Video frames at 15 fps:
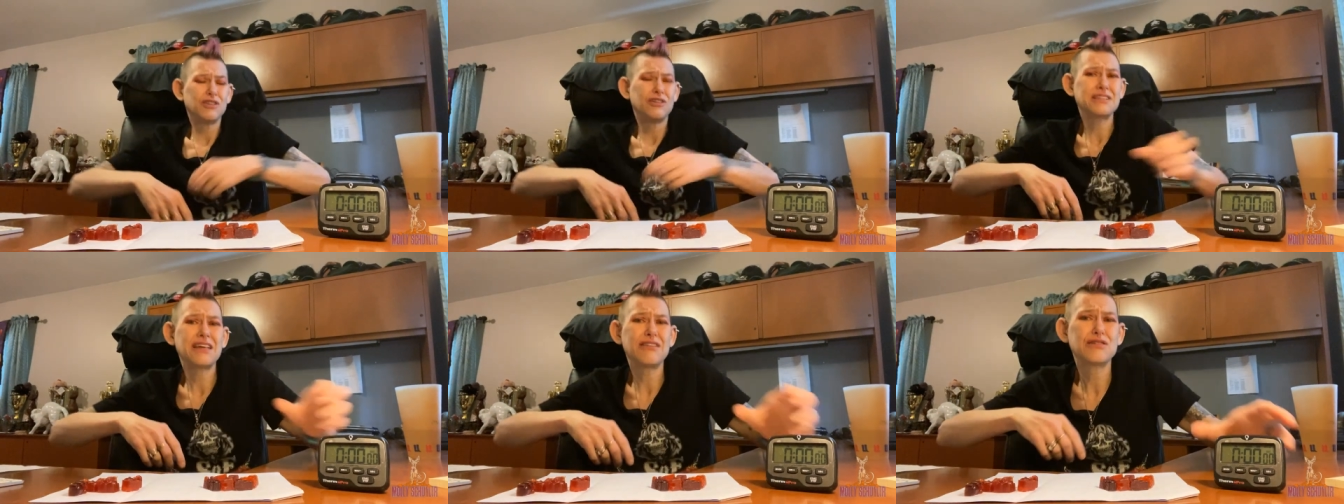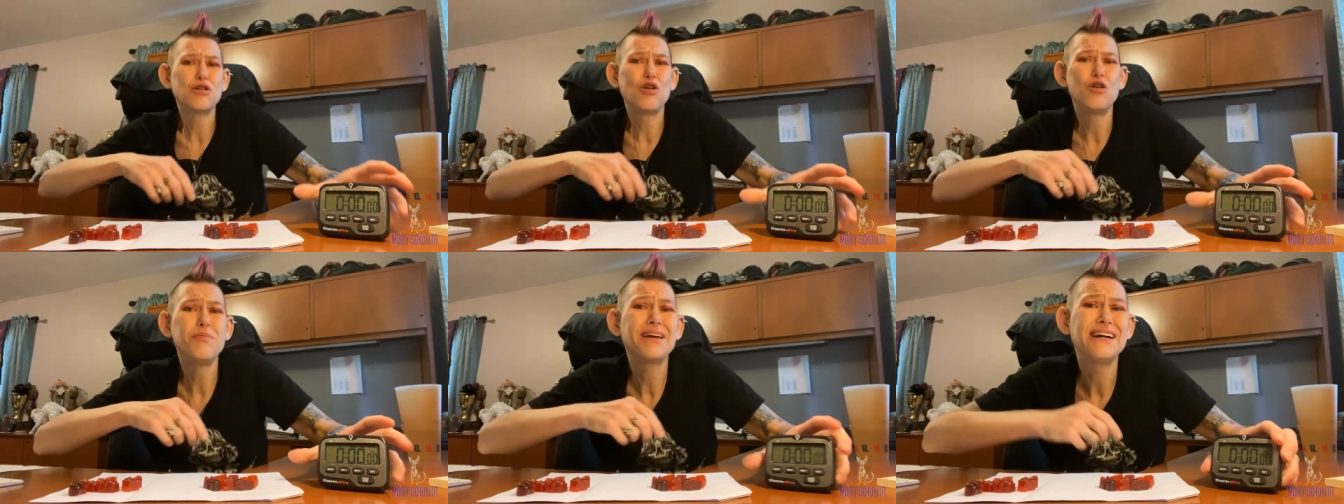So let's get
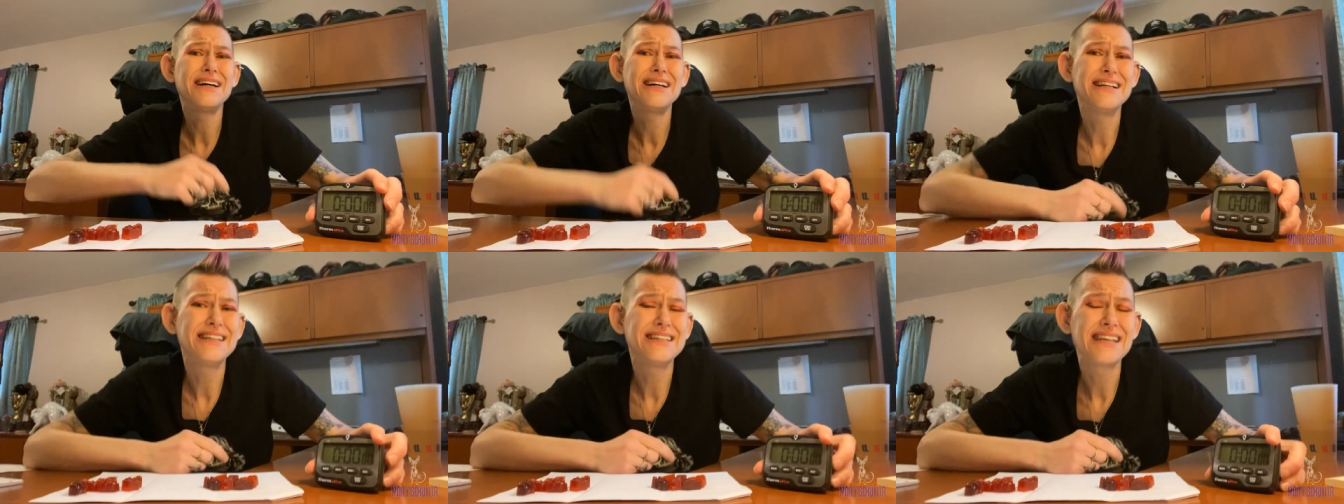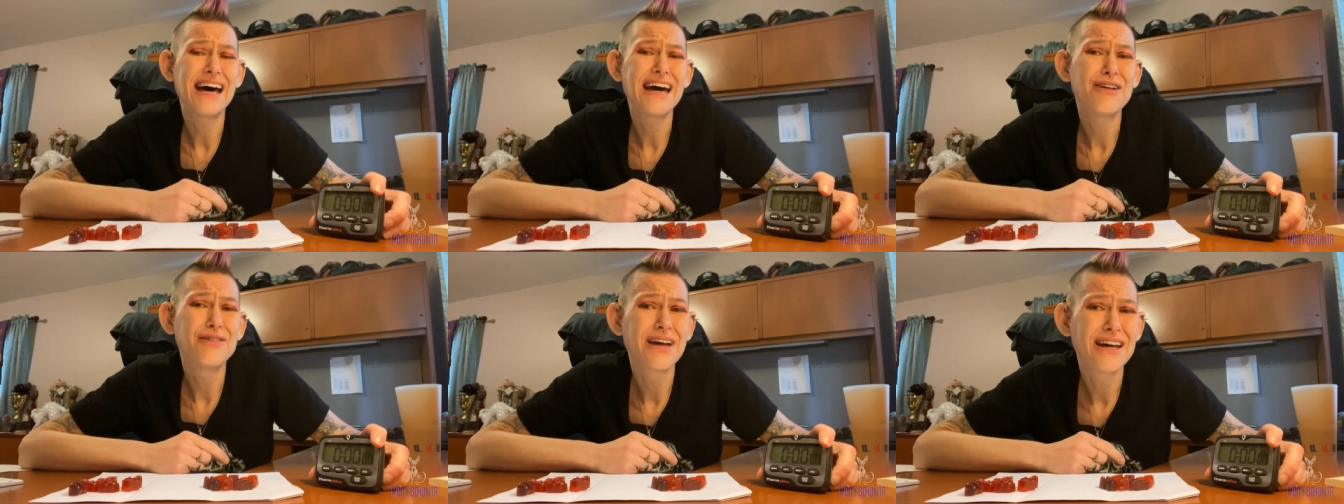this going
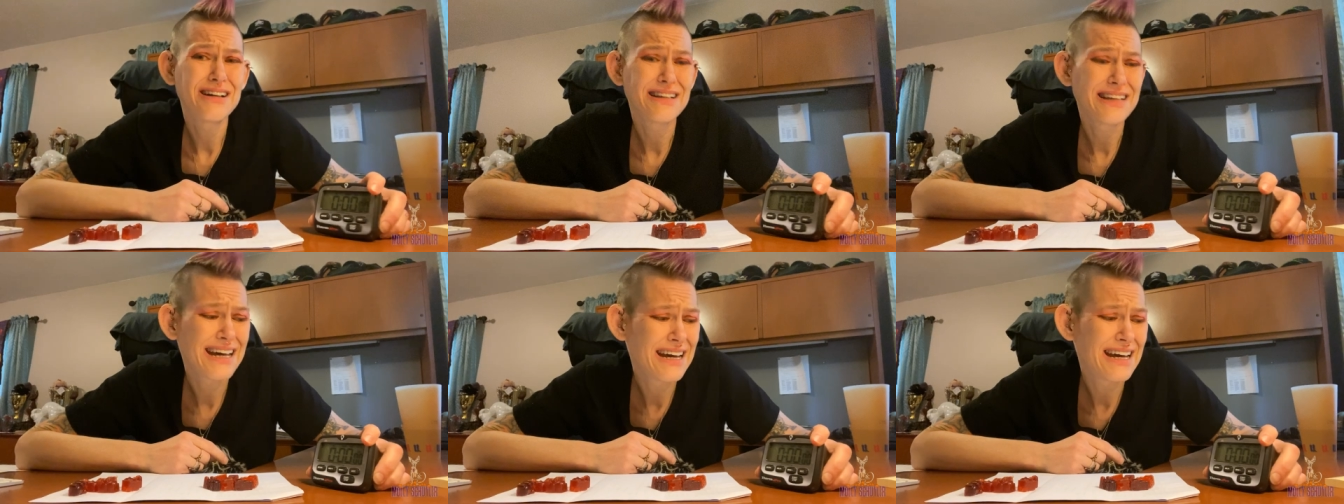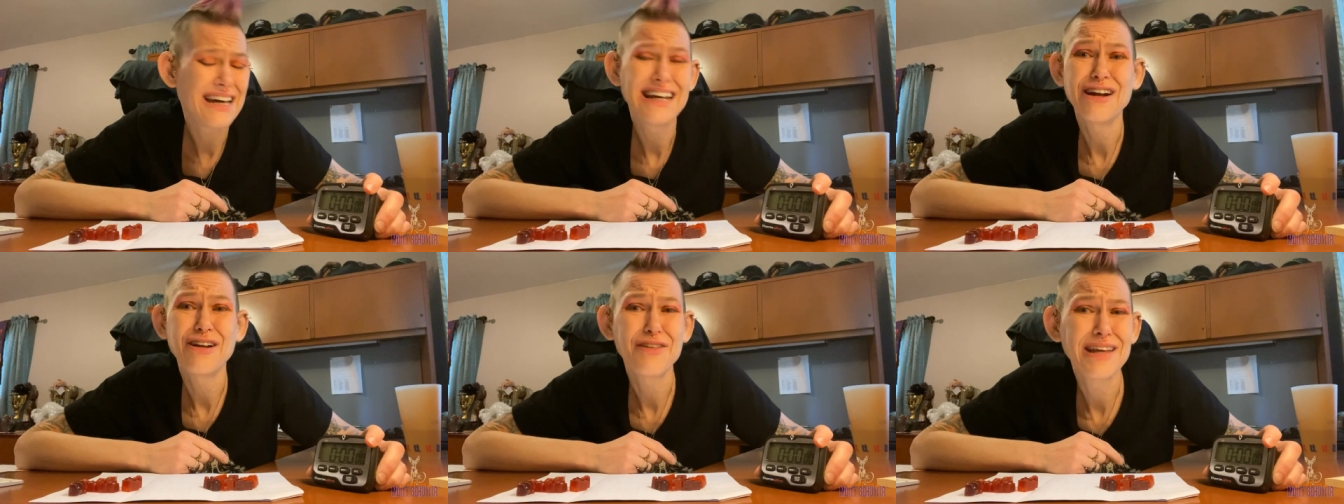because I don't cut all
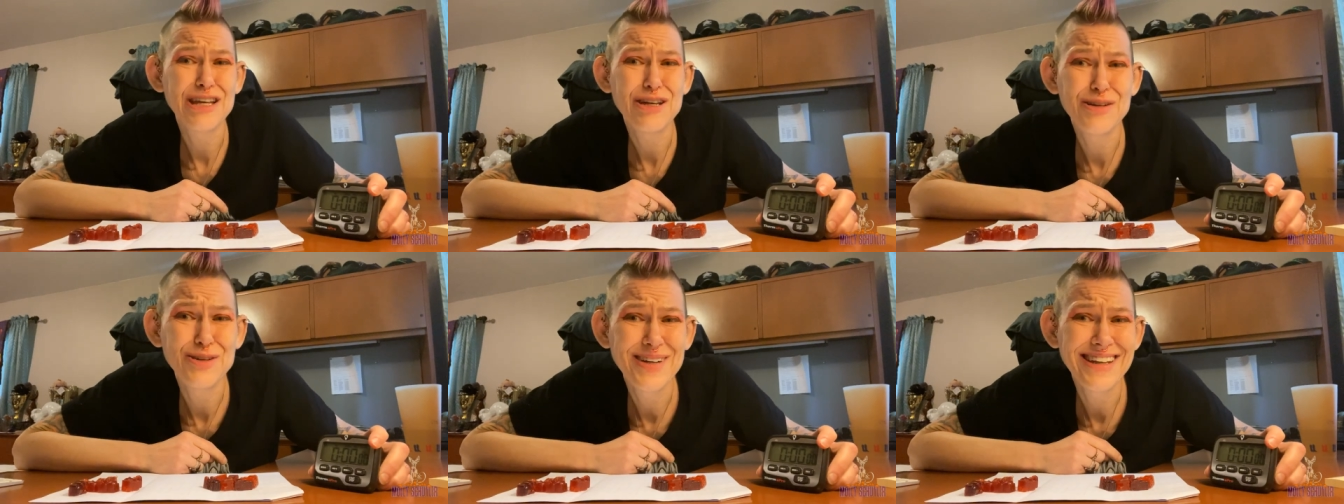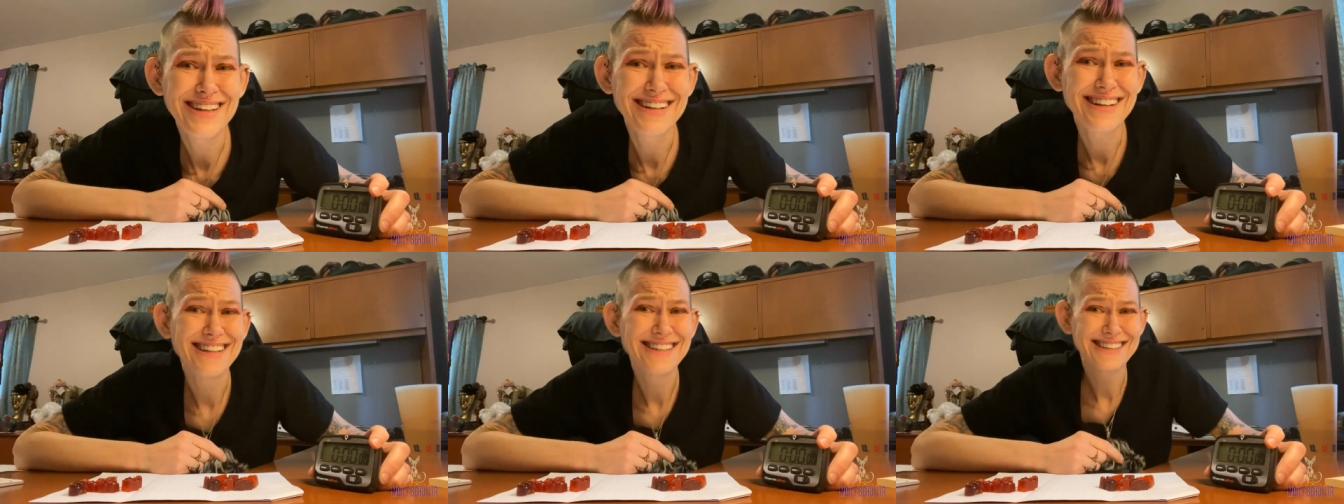day and I don't think you do
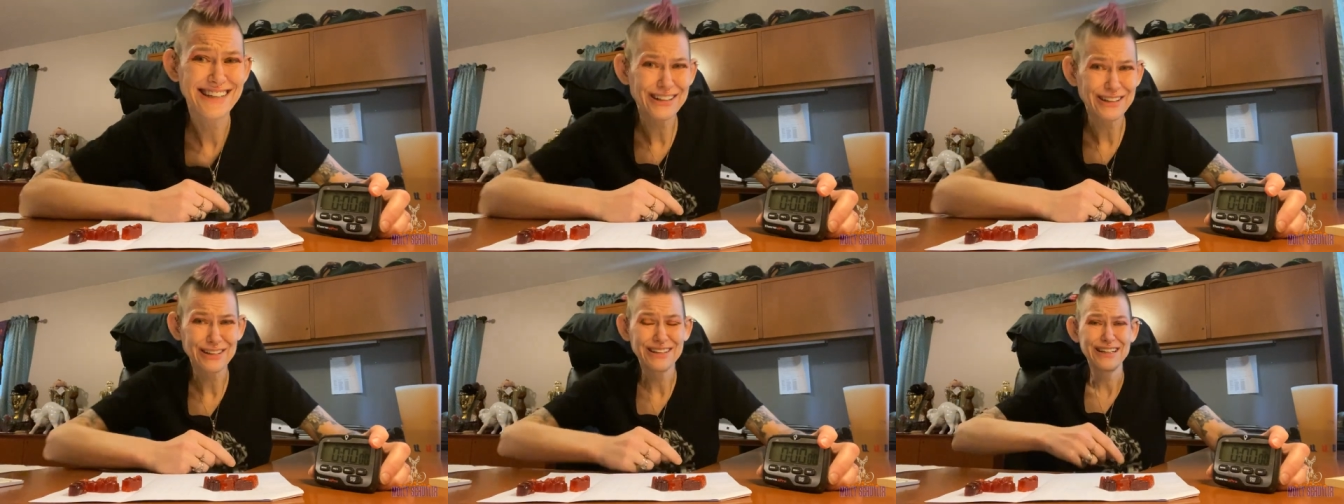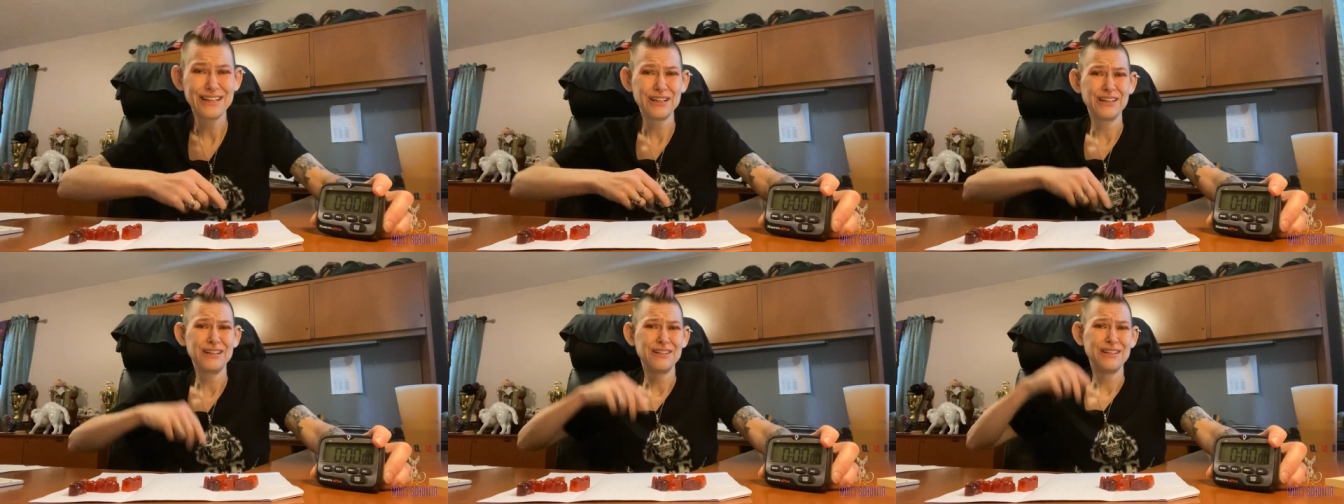either. So
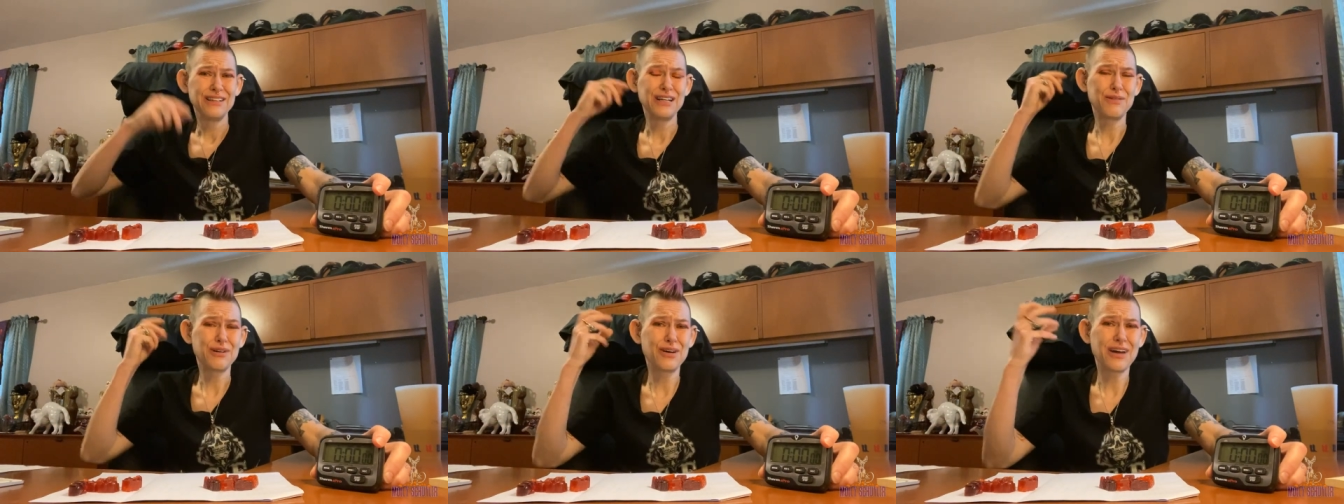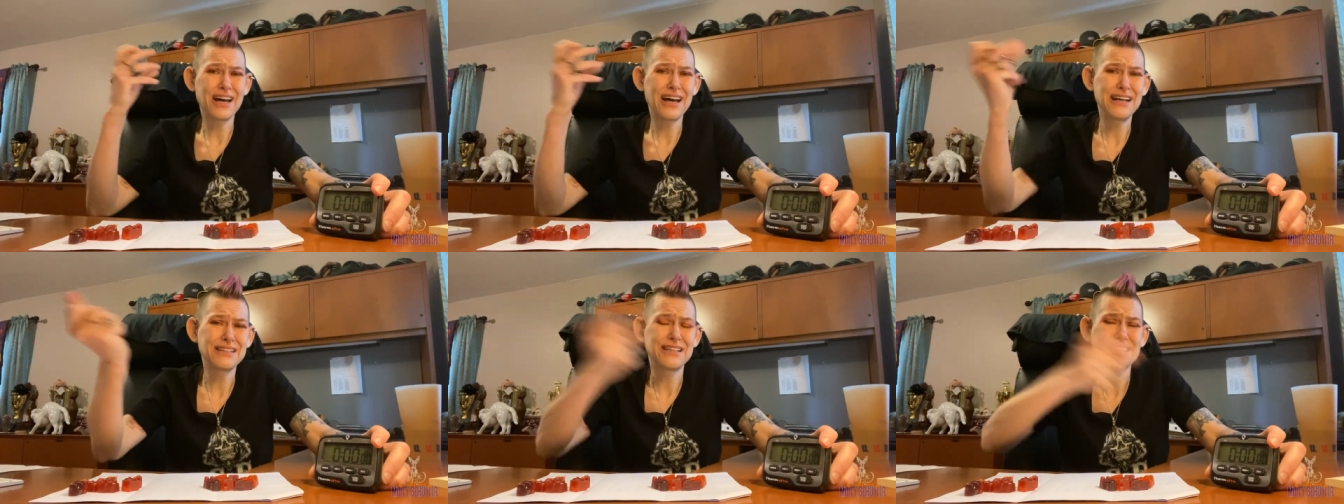here we
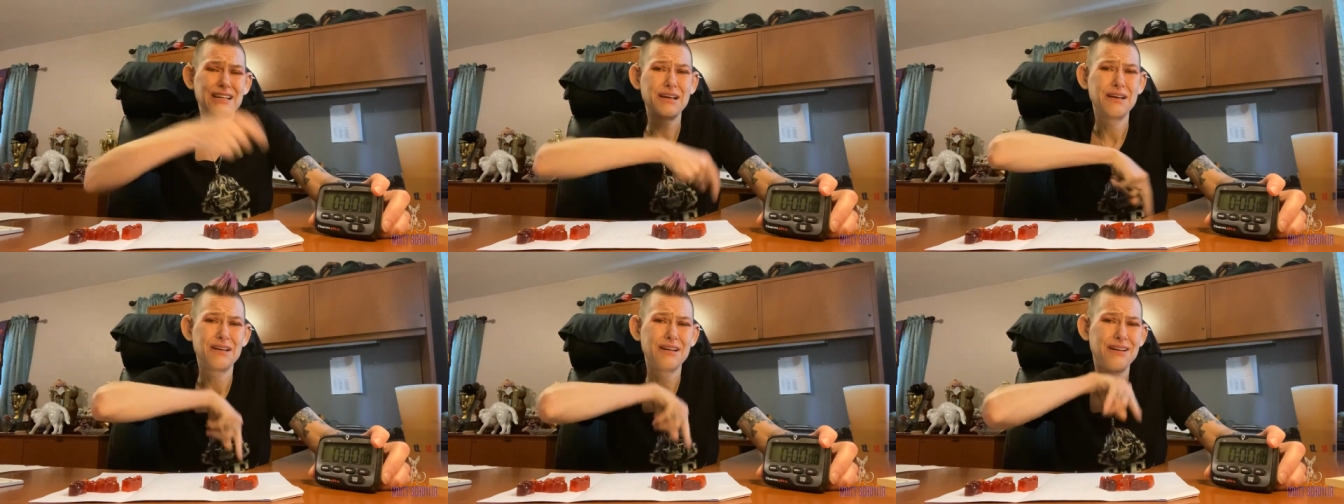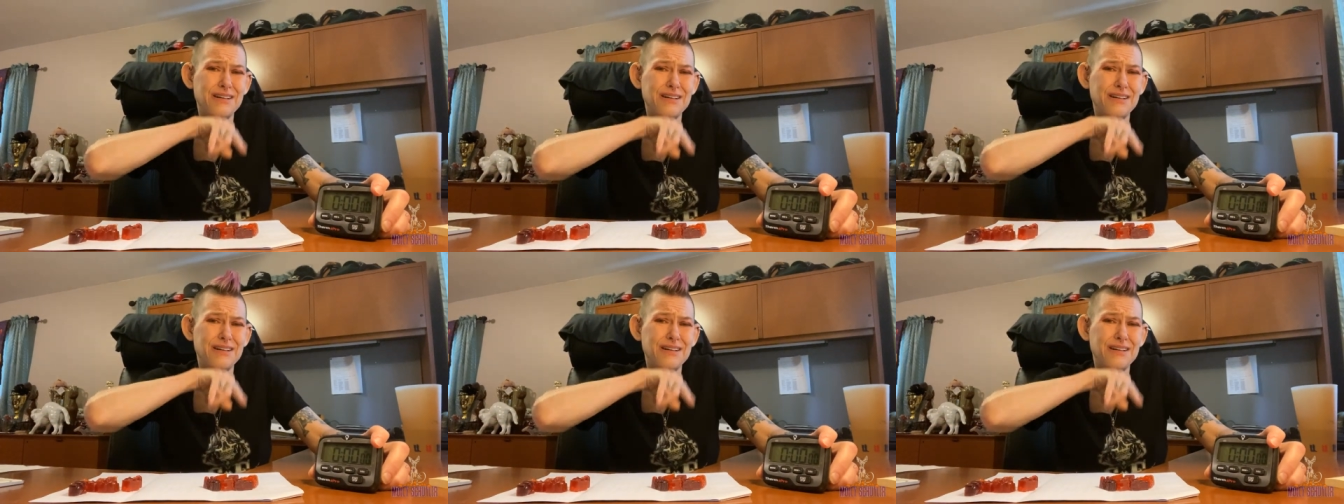go, guys.